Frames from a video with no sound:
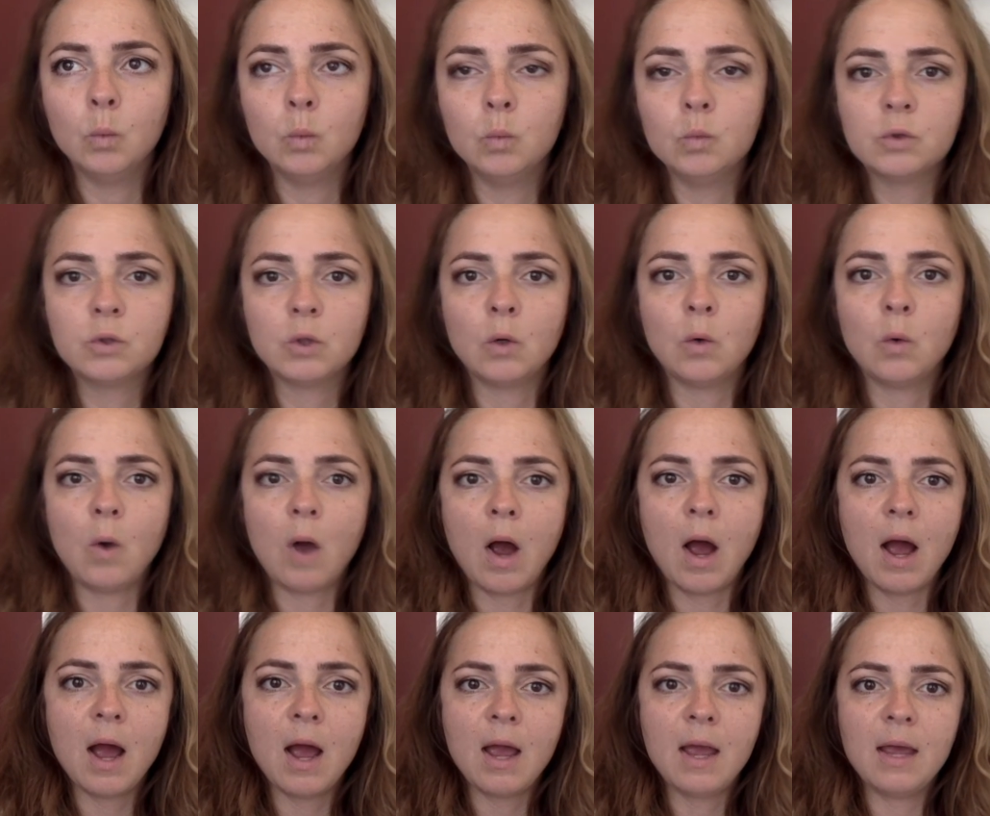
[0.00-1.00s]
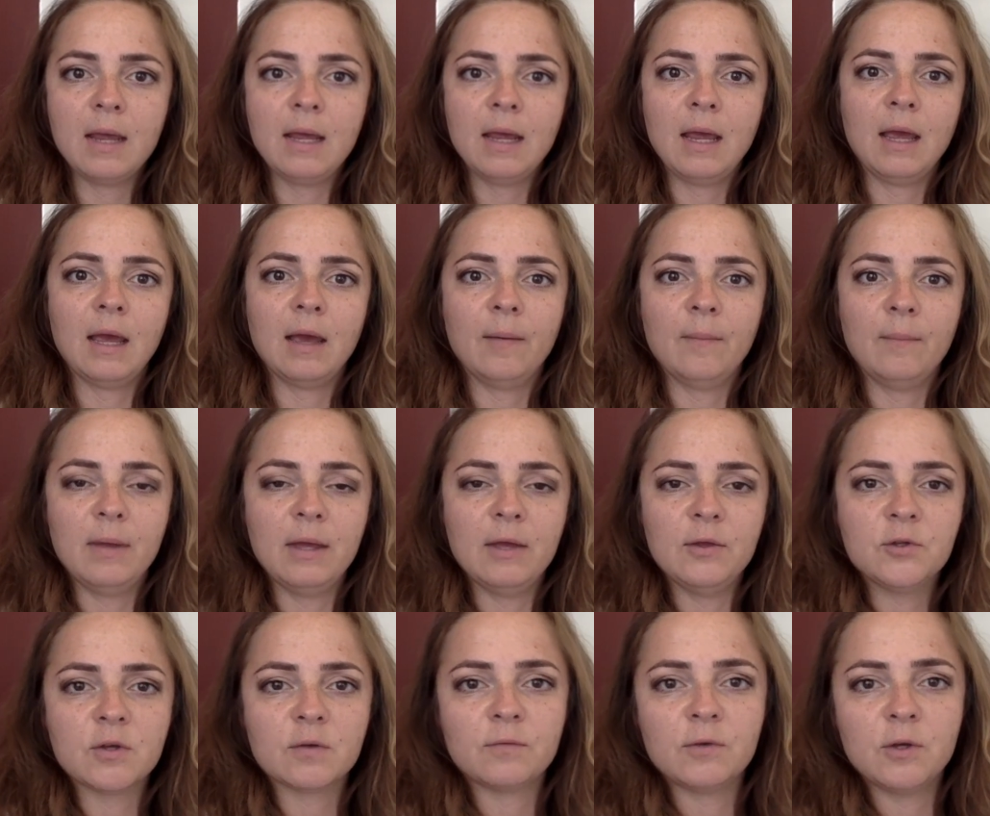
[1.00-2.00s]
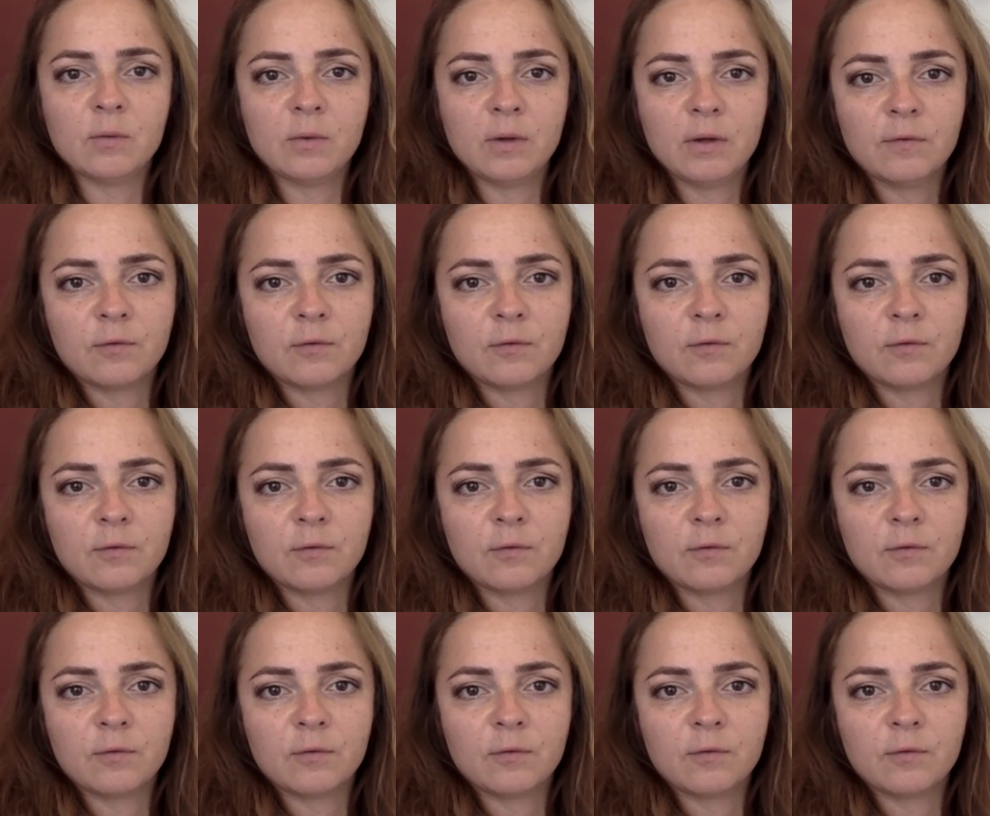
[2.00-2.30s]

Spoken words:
so I am interviewing